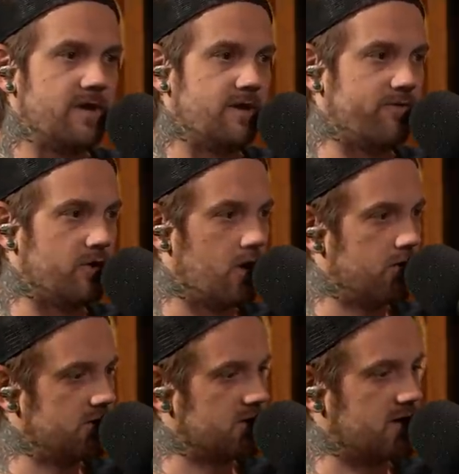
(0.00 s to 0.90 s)
If you
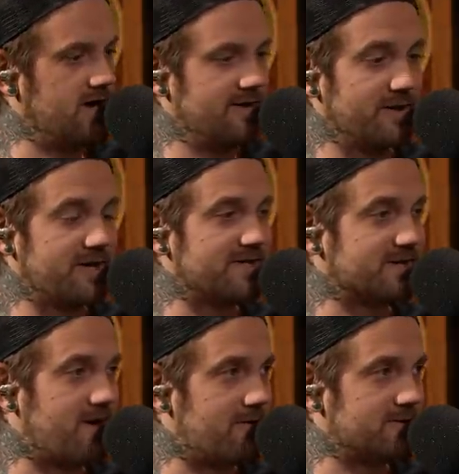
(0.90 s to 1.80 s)
go and look at his
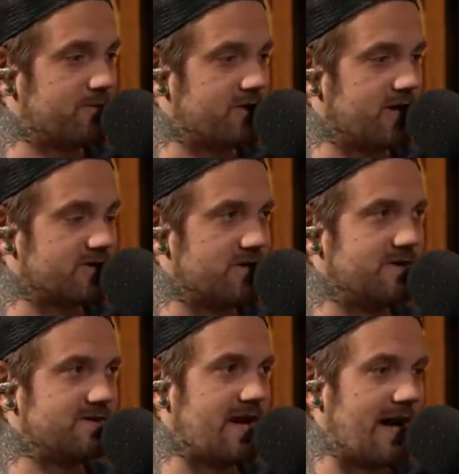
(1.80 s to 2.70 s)
college production,
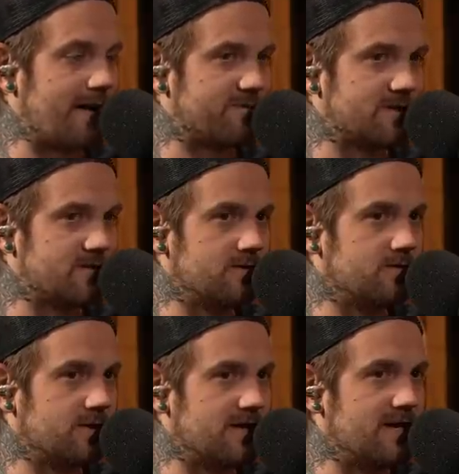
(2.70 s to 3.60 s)
it is
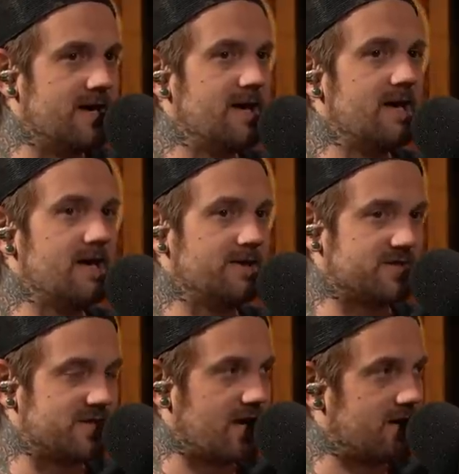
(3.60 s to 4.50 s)
absolutely
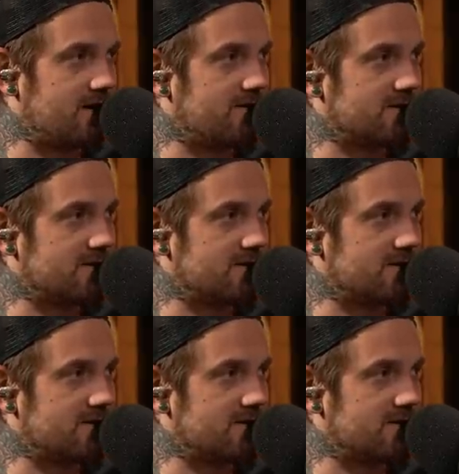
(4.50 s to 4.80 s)
insanity.